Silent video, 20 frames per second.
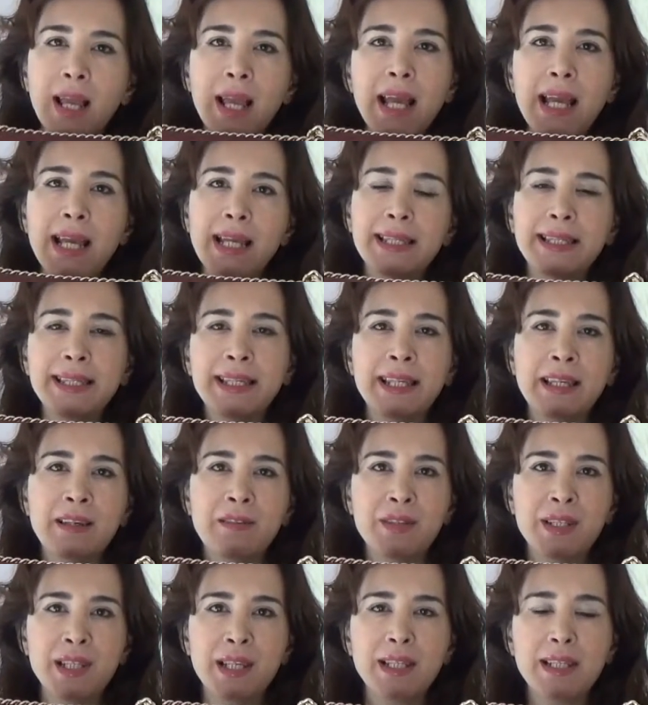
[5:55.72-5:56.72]
it
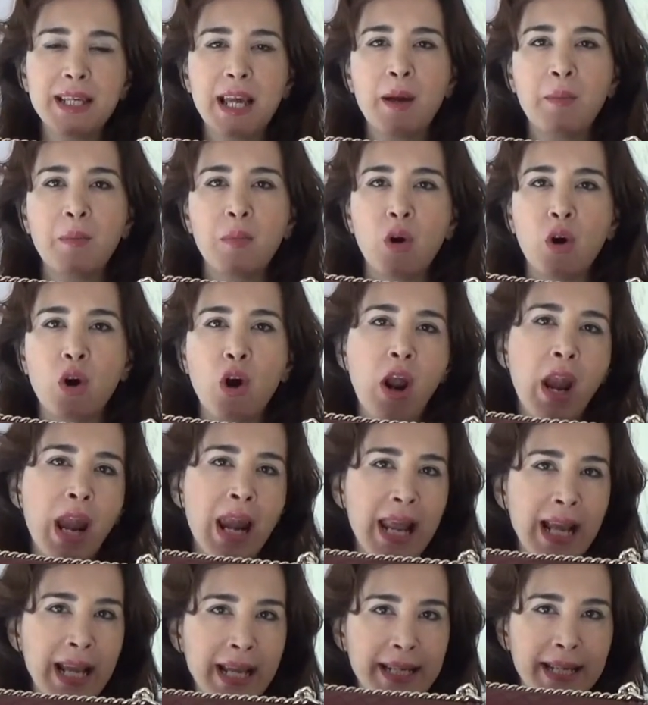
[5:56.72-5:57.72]
gives it a more
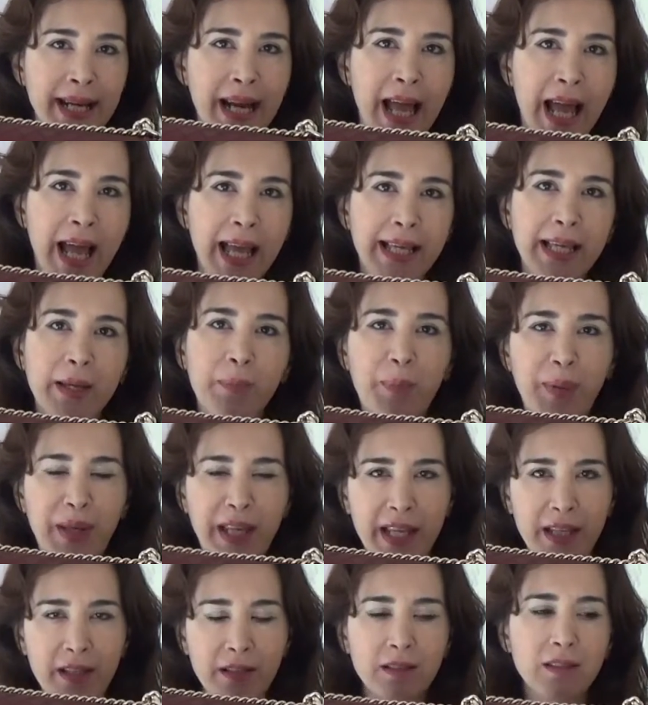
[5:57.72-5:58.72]
ladylike
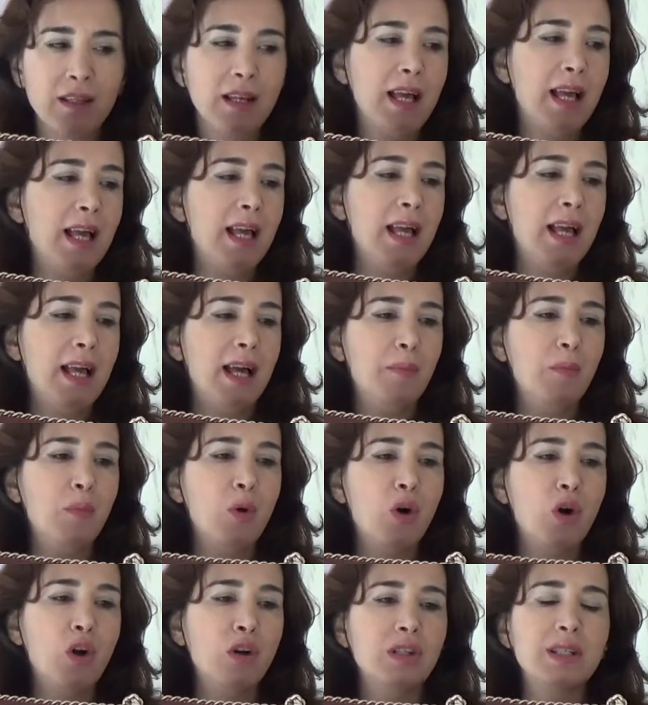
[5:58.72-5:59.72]
appeal, a
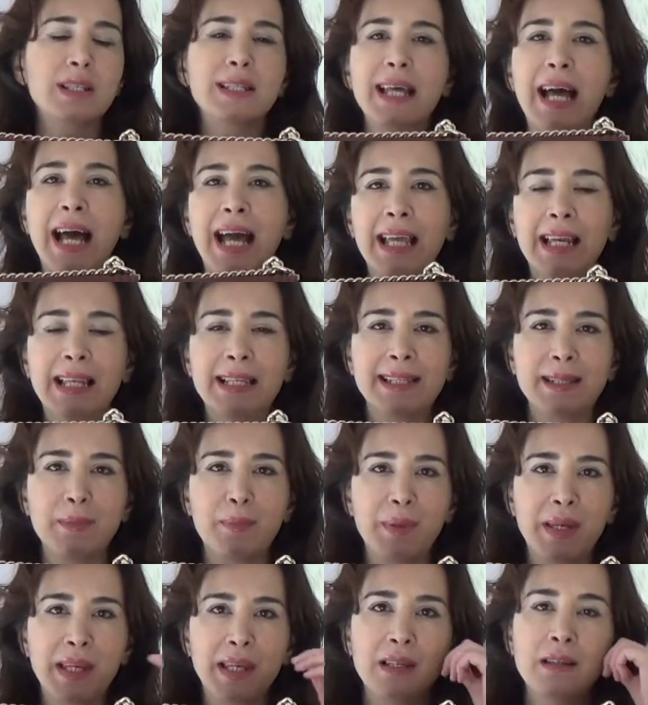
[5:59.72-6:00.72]
more stylish
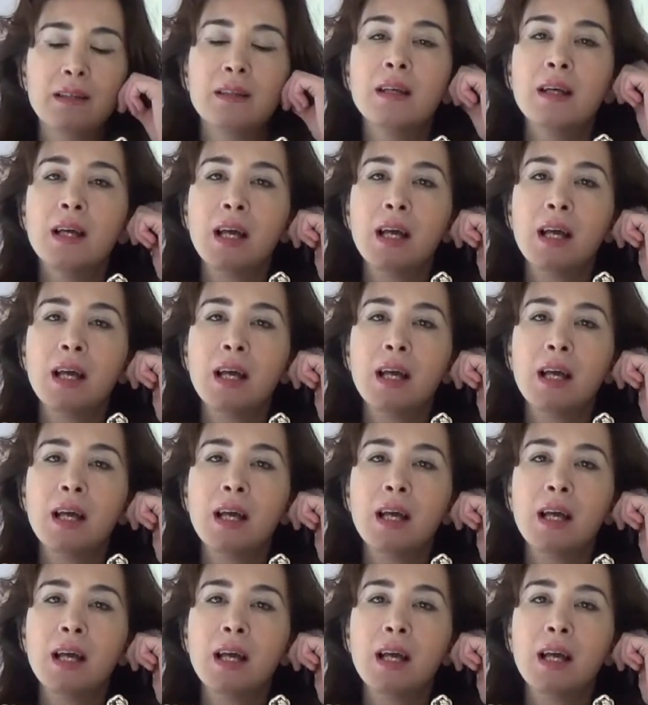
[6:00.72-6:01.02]
appeal,